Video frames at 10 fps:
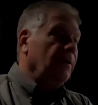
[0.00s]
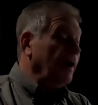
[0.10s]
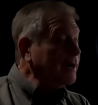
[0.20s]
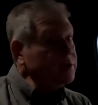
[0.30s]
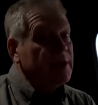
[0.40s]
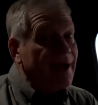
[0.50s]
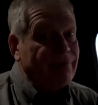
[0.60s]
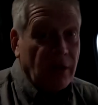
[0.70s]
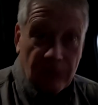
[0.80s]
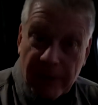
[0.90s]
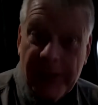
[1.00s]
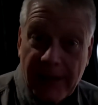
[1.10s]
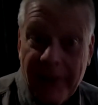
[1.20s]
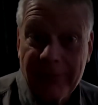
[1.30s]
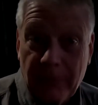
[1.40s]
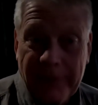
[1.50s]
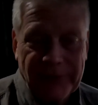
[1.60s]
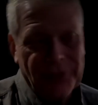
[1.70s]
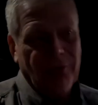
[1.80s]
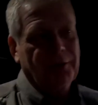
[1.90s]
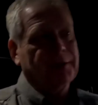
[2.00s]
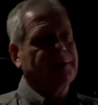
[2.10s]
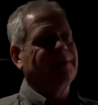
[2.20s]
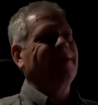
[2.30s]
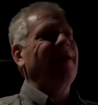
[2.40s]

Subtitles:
Or actually, I've already gotten the week started.